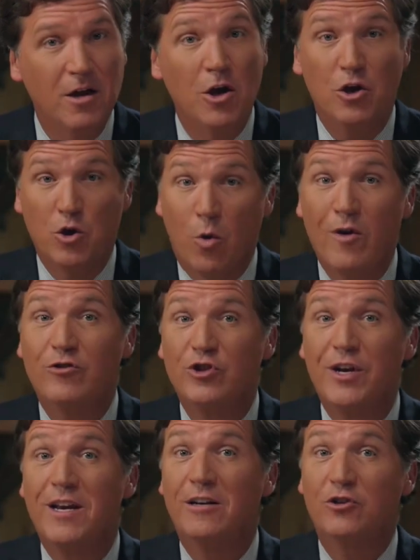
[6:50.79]
You're
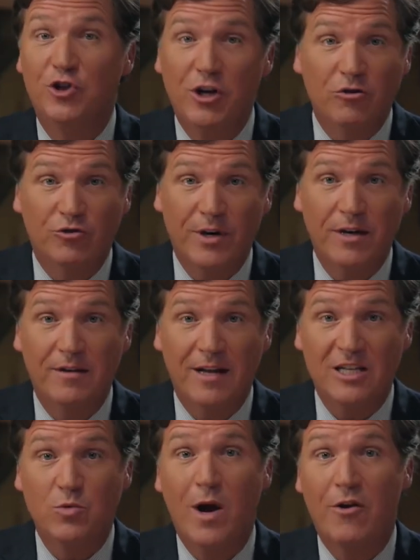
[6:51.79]
interested in children,
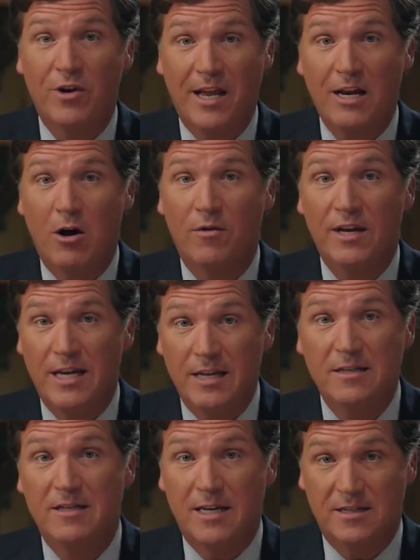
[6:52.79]
that's why you're getting all the
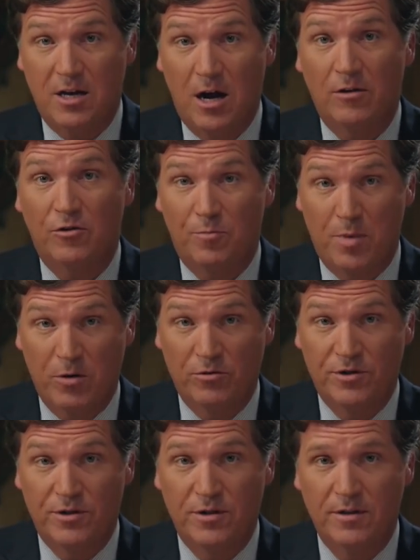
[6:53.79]
incest toddler
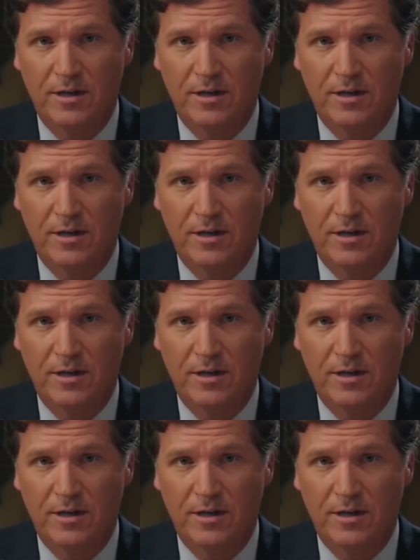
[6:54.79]
posts.